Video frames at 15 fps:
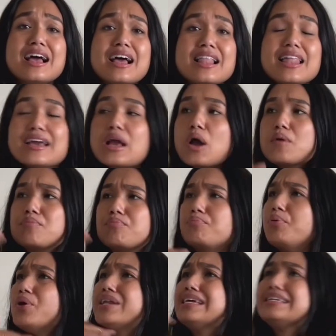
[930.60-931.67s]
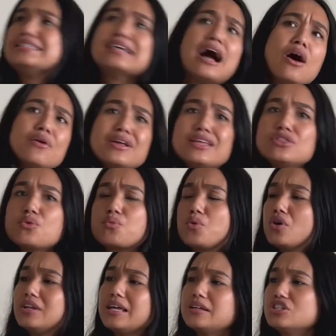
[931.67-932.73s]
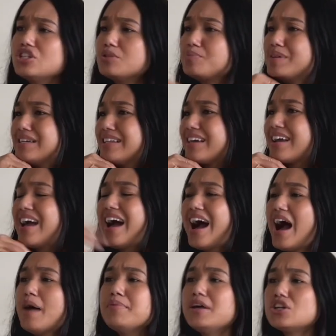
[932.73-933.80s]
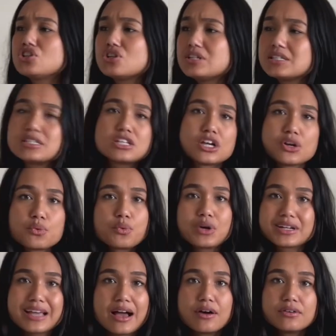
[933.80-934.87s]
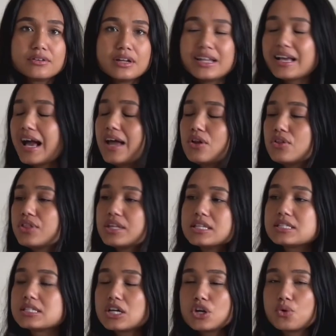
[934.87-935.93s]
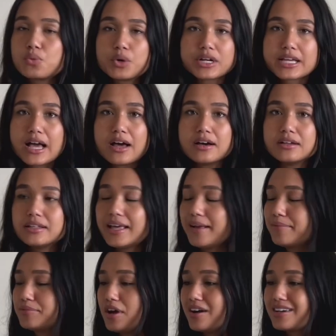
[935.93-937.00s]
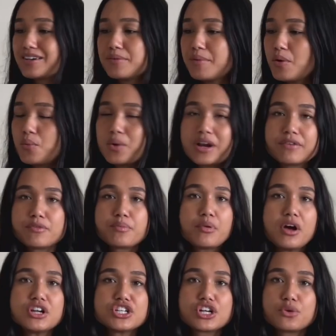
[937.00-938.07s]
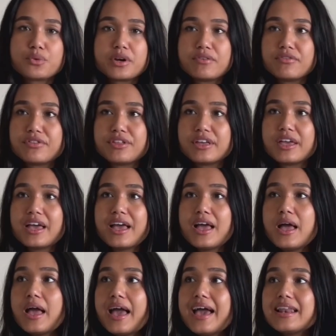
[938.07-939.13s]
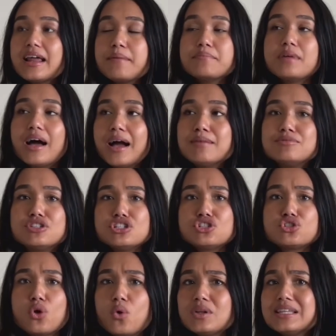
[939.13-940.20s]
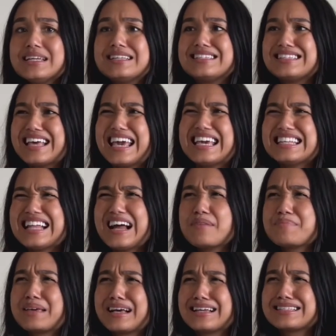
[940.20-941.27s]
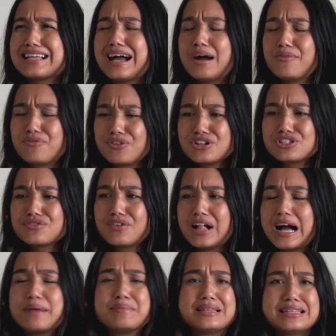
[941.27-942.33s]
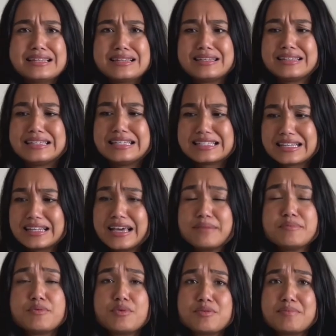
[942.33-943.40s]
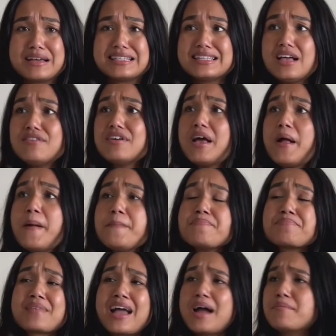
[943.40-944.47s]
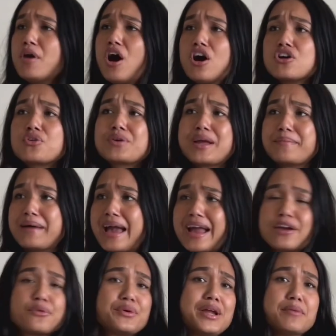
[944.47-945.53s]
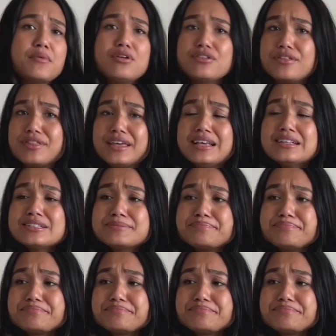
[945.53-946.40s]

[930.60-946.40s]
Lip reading: like putting doubt in the world, like just being like, I'm not sure this is gonna work out. Like, I don't think this is gonna work out. Like talking about whatever project, whatever thing. And I'm just totally saying that because first of all, I'm in disalignment with myself. I'm hungry, I'm hangry, I'm all the things.